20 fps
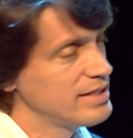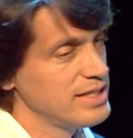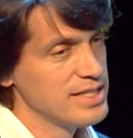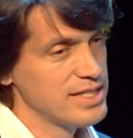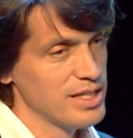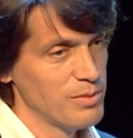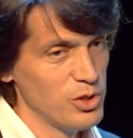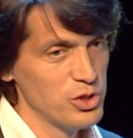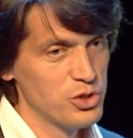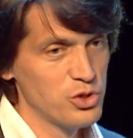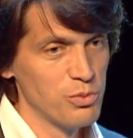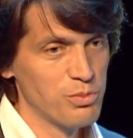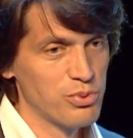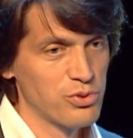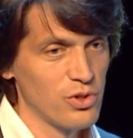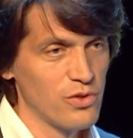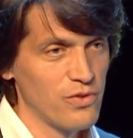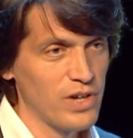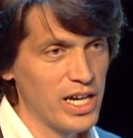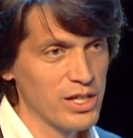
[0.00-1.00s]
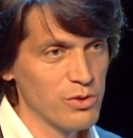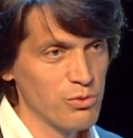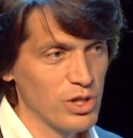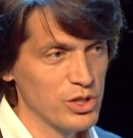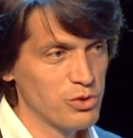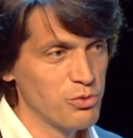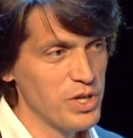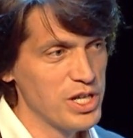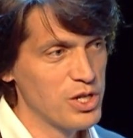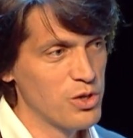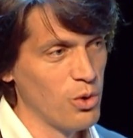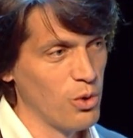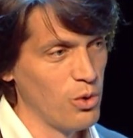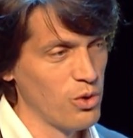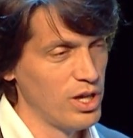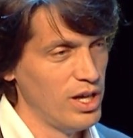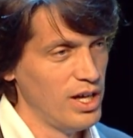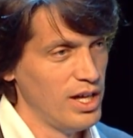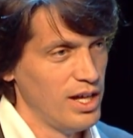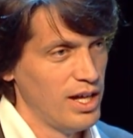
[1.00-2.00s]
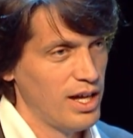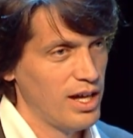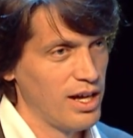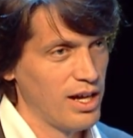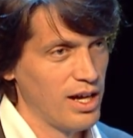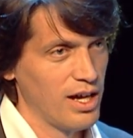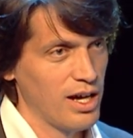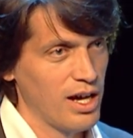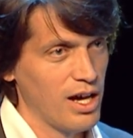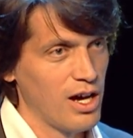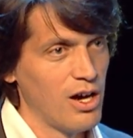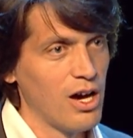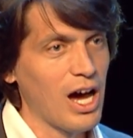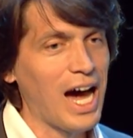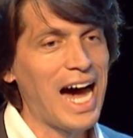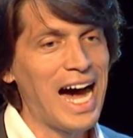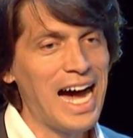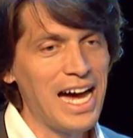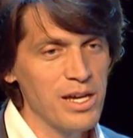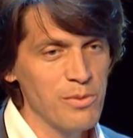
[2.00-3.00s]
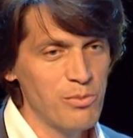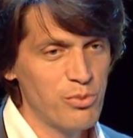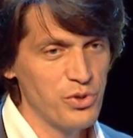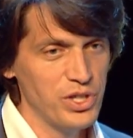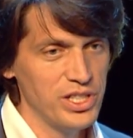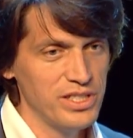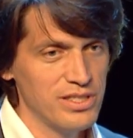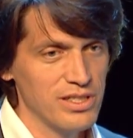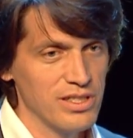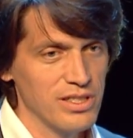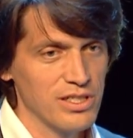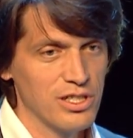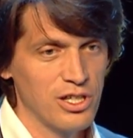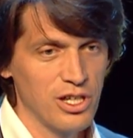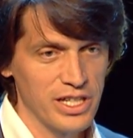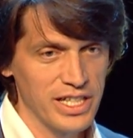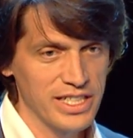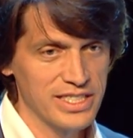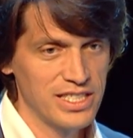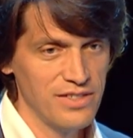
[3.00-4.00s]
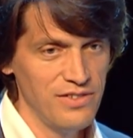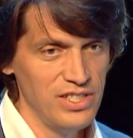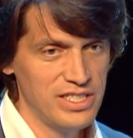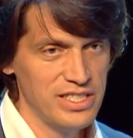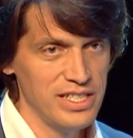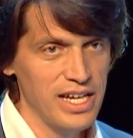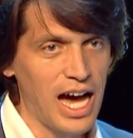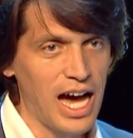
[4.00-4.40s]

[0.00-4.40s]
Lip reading: is able to provide what we call a hybrid connectivity,